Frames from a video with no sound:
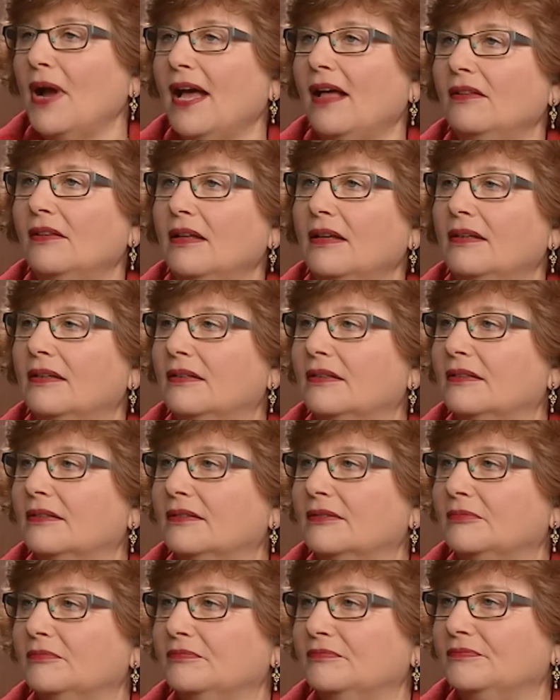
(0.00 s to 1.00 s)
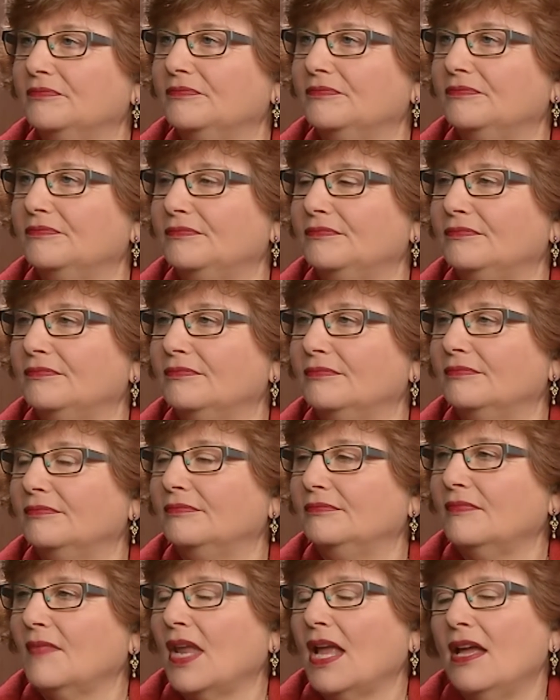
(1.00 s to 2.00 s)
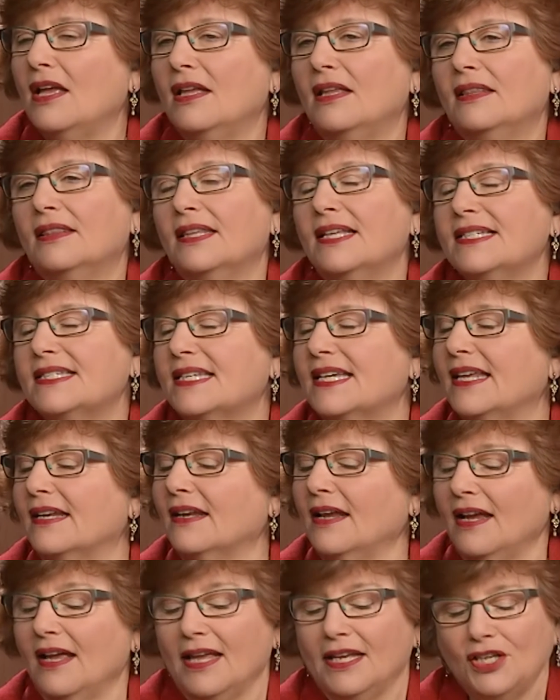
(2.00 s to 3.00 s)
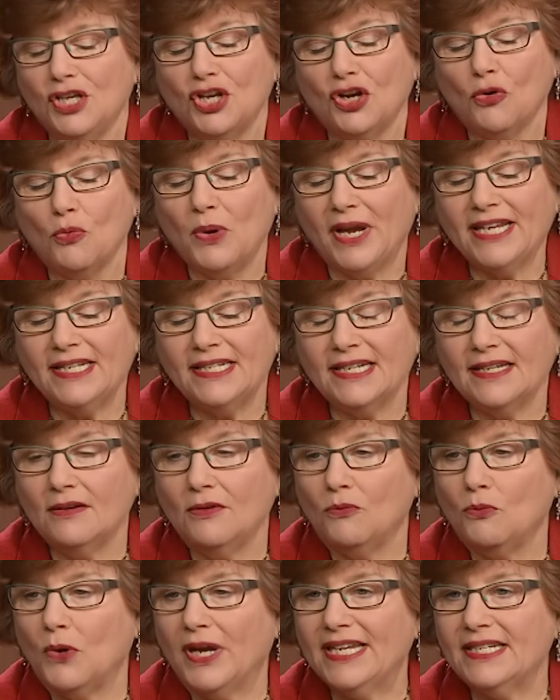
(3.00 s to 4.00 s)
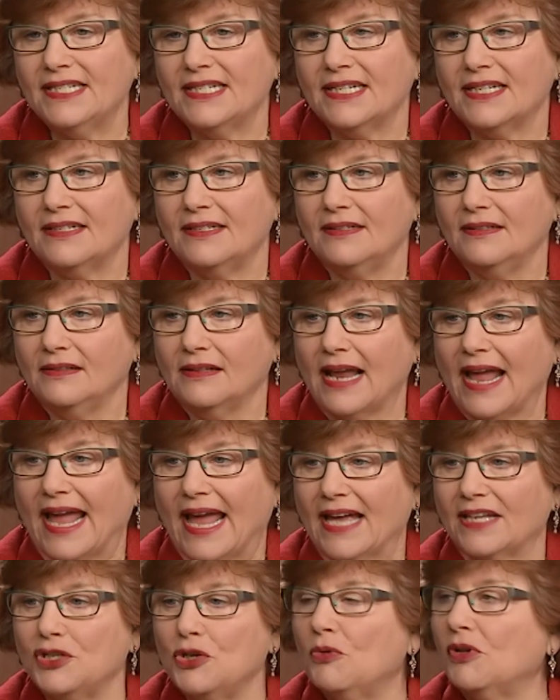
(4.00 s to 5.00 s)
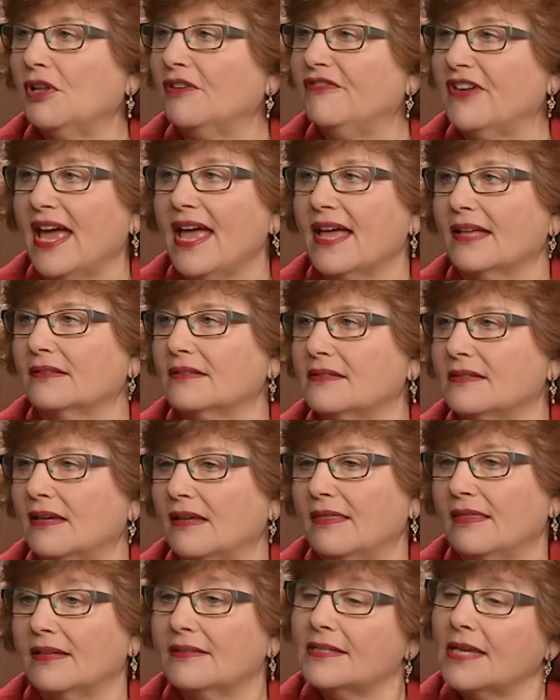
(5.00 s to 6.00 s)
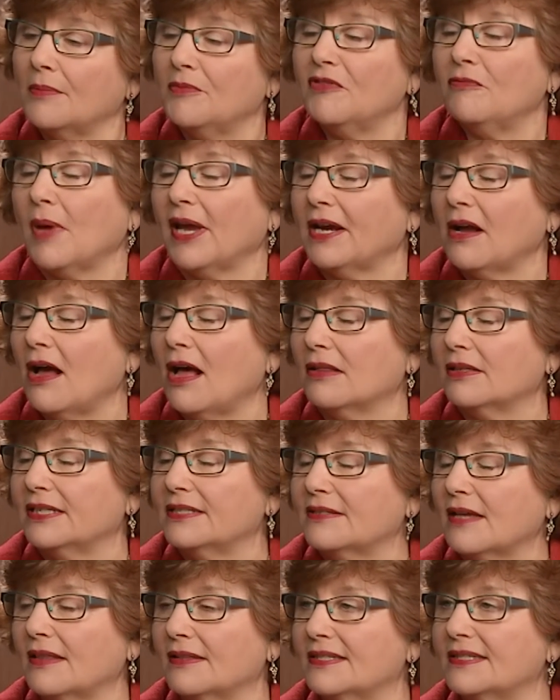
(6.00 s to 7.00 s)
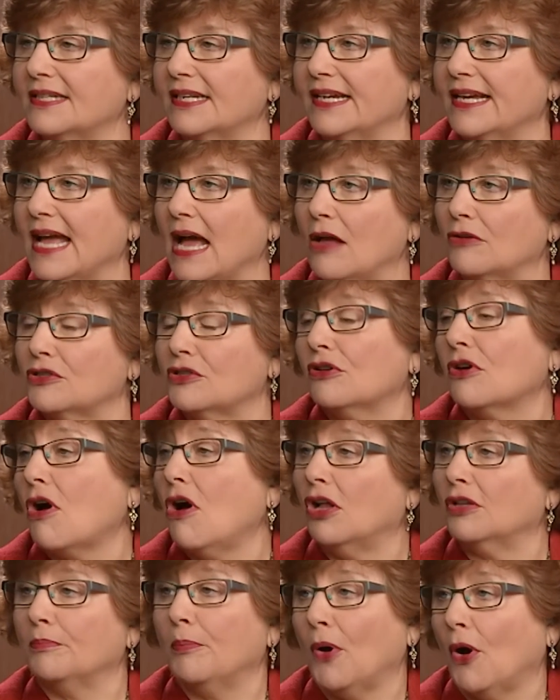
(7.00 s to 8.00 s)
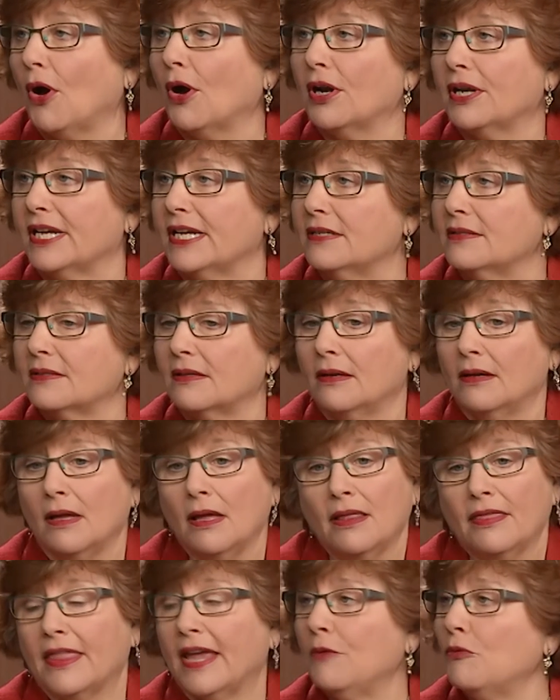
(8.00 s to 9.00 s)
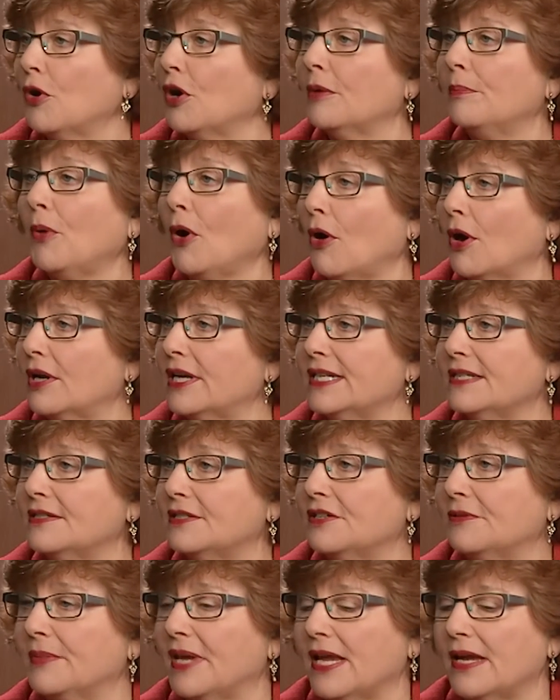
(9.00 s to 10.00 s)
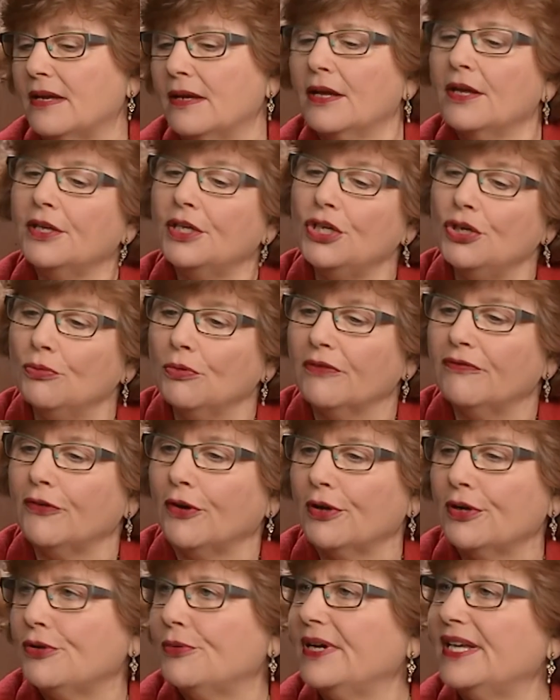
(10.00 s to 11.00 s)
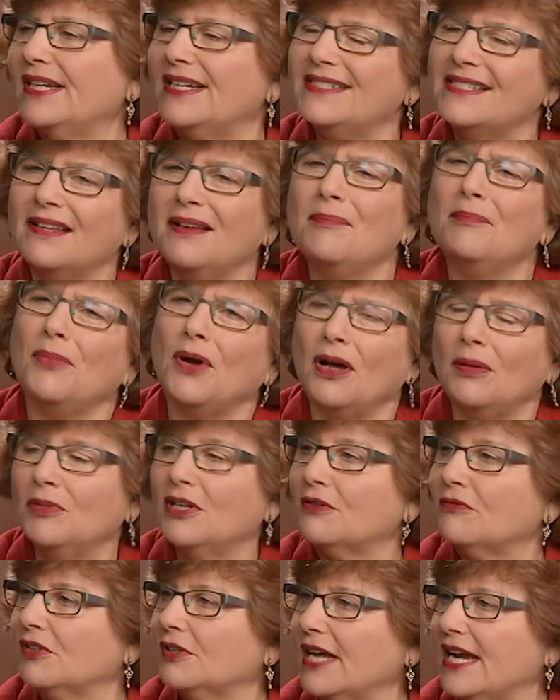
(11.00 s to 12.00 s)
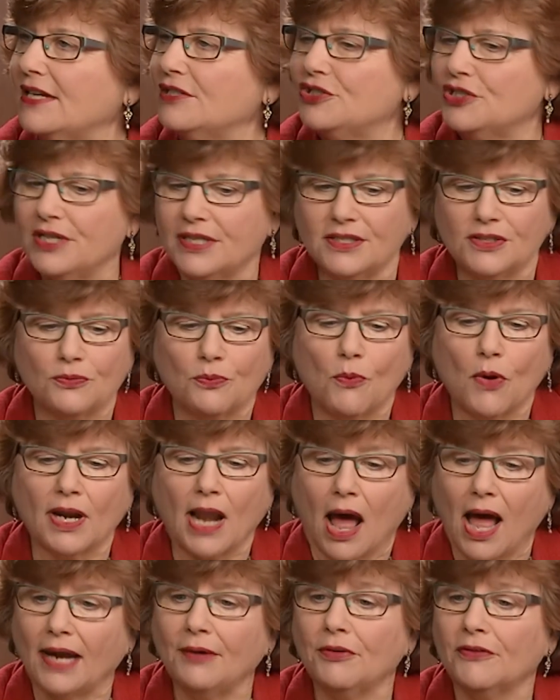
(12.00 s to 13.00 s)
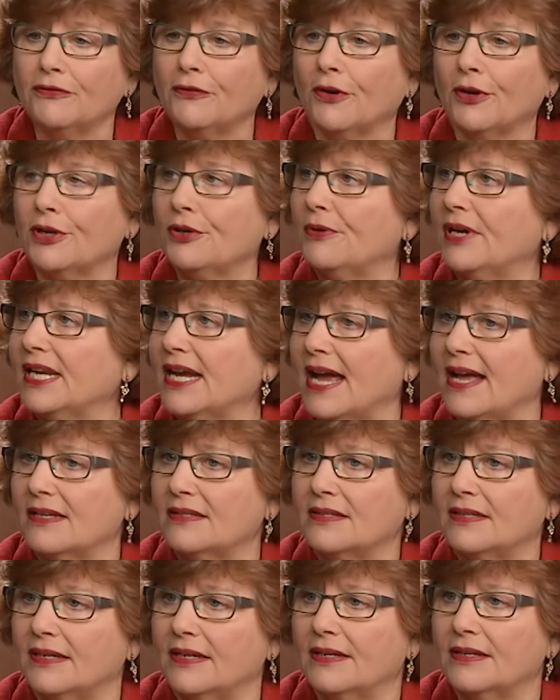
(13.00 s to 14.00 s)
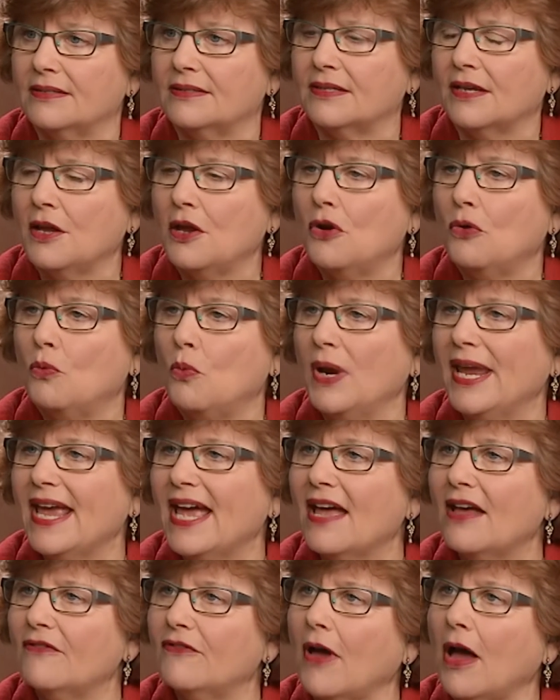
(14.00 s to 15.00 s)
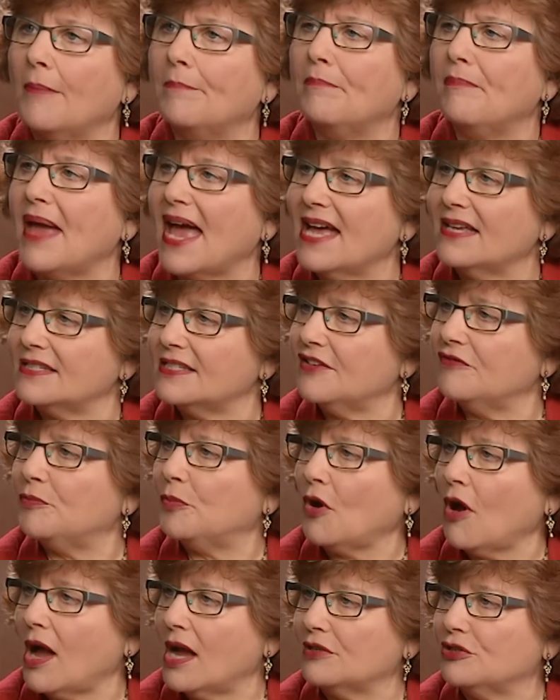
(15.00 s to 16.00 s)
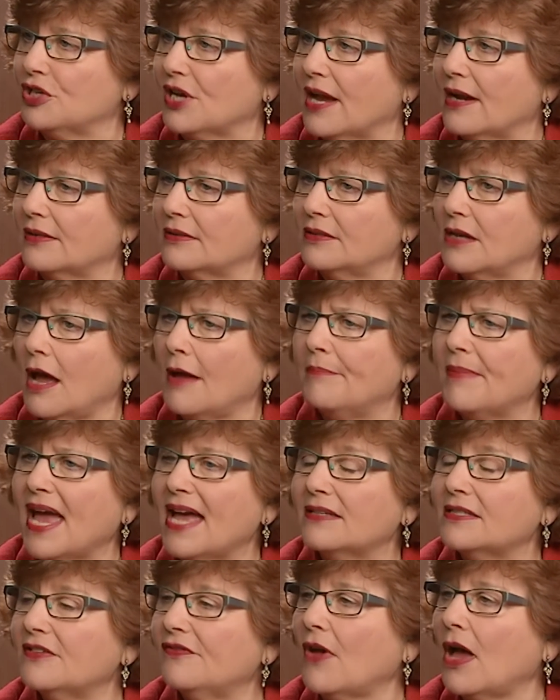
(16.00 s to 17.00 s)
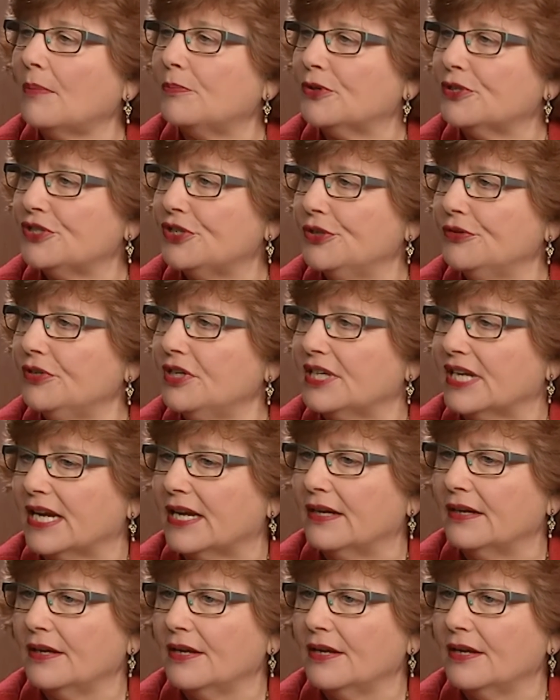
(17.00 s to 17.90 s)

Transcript: some people say for a park that isn't even built yet. Listen, you know, we did annual events that some of my colleagues on the city council called parties. They weren't parties to me. You refer to it as public relations. What I refer to it as is we have a massive project, a massive opportunity